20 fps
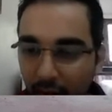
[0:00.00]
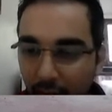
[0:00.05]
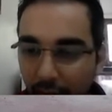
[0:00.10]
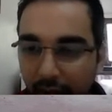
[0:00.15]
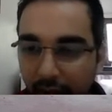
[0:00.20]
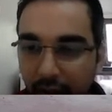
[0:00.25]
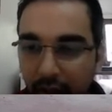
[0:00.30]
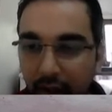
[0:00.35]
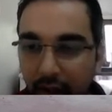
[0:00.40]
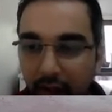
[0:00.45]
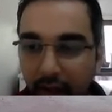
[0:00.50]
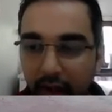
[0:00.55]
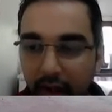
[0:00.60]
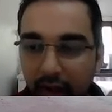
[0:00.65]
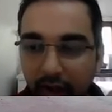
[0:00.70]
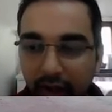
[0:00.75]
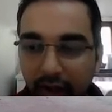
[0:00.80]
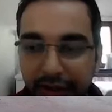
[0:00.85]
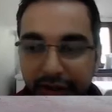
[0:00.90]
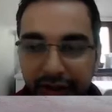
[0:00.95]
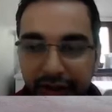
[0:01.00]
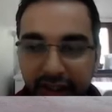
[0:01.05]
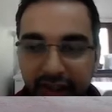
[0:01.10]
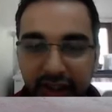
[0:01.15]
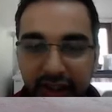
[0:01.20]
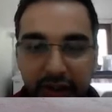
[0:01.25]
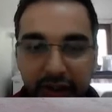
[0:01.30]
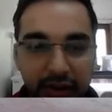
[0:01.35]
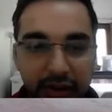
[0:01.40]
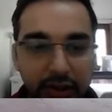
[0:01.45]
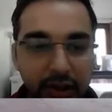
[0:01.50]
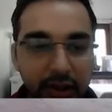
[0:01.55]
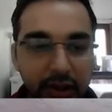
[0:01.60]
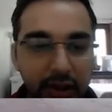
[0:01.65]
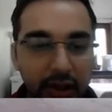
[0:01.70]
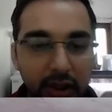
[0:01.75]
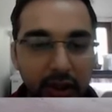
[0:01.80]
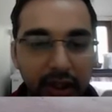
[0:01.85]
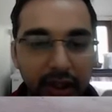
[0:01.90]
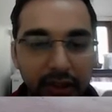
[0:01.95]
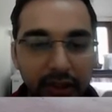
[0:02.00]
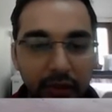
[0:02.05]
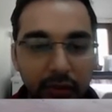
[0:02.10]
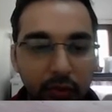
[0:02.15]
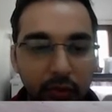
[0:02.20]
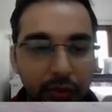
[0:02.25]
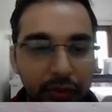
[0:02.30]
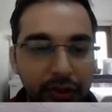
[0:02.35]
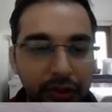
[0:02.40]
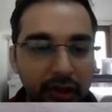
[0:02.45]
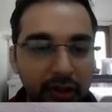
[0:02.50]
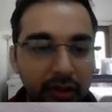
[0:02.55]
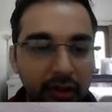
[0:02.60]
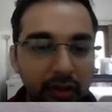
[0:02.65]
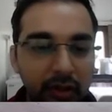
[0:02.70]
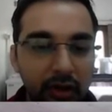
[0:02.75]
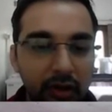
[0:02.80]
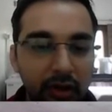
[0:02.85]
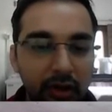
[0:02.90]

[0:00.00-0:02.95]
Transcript: Okay, now let's see this another question.